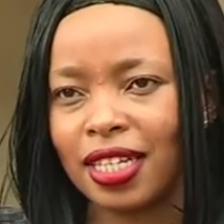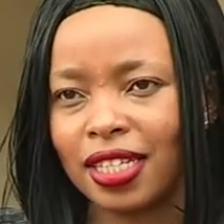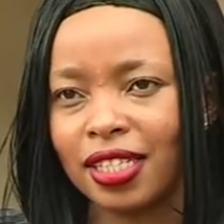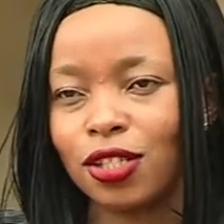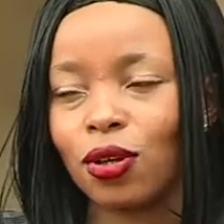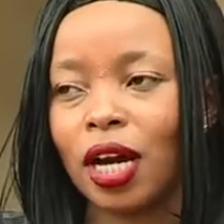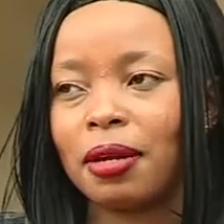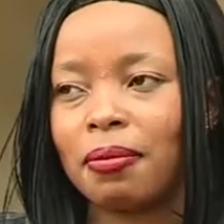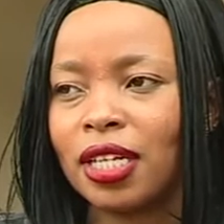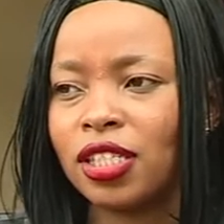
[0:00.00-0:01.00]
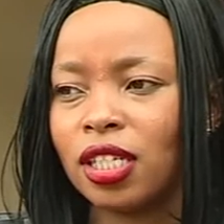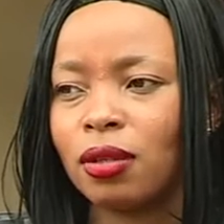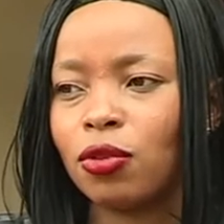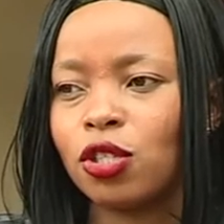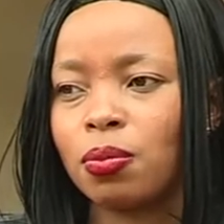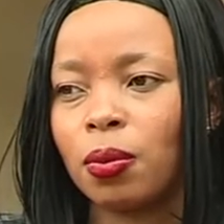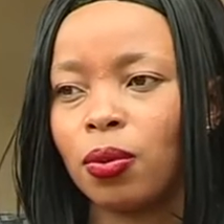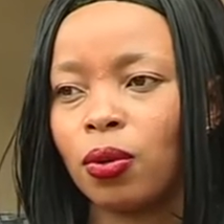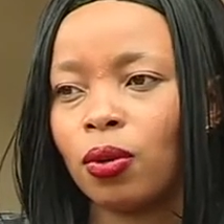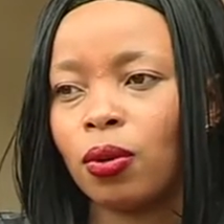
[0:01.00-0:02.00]
this you can imagine most
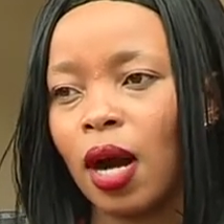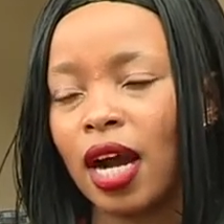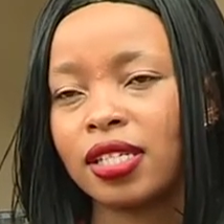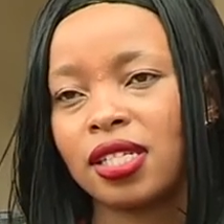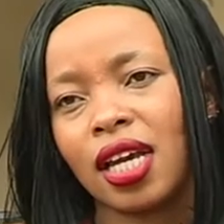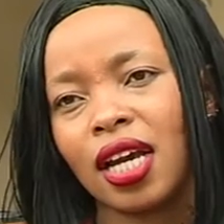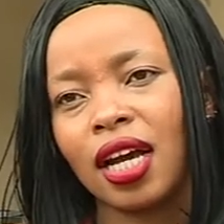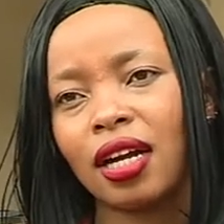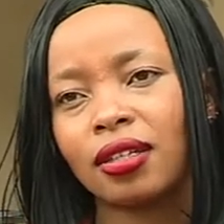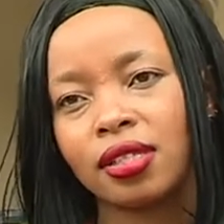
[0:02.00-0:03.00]
people are staying